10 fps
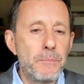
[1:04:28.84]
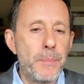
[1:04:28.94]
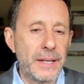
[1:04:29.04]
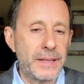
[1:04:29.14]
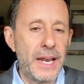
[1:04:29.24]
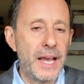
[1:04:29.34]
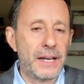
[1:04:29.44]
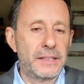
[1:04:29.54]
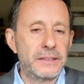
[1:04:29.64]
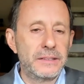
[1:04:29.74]
But in
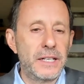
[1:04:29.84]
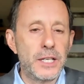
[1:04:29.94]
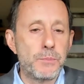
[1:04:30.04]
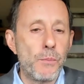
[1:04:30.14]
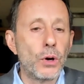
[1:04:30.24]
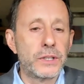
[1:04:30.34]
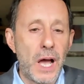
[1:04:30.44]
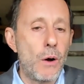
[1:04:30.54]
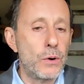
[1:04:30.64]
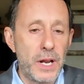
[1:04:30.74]
a small
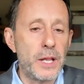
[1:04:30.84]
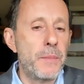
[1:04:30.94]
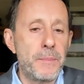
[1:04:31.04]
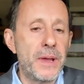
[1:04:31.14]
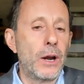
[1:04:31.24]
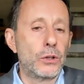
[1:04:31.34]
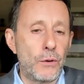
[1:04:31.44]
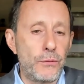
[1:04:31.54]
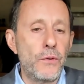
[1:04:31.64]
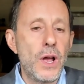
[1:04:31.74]
town, it may be a lot
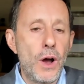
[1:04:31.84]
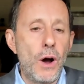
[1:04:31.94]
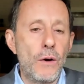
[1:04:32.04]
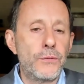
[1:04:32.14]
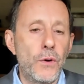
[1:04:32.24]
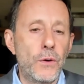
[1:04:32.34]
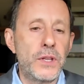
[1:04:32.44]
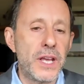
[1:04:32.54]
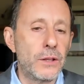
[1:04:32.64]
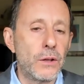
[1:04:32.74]
of of
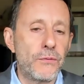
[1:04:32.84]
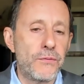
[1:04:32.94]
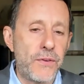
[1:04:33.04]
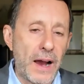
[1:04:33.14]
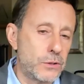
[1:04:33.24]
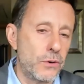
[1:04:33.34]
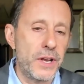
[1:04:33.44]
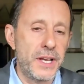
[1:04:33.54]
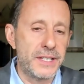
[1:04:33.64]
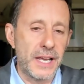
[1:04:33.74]
the end of
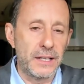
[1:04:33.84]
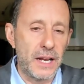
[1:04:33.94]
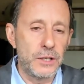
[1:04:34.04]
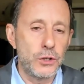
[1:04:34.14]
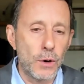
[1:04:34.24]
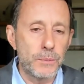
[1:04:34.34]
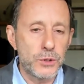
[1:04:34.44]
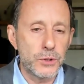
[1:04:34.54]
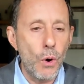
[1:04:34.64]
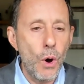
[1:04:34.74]
factories and
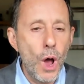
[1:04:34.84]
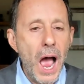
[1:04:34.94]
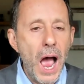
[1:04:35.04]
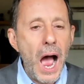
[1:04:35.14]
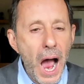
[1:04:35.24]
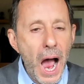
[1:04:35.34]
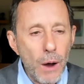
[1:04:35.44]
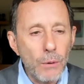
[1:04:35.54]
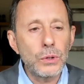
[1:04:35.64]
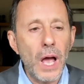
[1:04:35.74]
jobs. Yeah. So
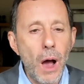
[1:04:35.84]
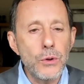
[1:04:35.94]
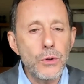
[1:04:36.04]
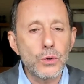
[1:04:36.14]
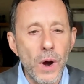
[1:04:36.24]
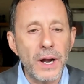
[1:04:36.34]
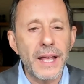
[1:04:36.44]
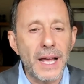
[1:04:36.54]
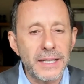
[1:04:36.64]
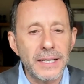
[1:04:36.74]
how you
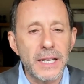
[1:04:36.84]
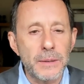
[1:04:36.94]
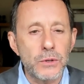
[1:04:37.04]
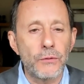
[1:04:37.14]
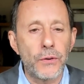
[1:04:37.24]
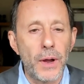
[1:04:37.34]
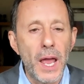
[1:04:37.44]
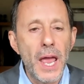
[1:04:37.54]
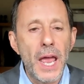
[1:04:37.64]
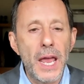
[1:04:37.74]
square that in terms of
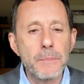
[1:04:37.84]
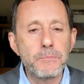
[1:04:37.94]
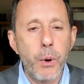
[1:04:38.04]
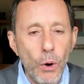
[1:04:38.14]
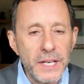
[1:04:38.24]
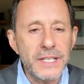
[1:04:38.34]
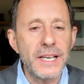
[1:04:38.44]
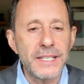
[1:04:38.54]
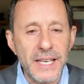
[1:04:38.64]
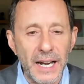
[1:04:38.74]

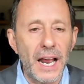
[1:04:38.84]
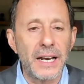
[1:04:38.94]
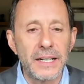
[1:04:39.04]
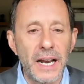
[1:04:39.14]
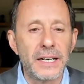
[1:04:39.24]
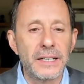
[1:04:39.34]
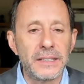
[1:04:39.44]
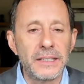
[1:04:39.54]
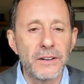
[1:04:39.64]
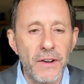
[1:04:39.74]
policies and
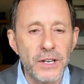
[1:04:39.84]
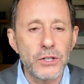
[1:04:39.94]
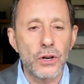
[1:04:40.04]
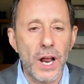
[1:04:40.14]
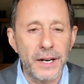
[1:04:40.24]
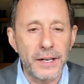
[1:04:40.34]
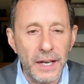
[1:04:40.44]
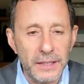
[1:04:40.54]
intervention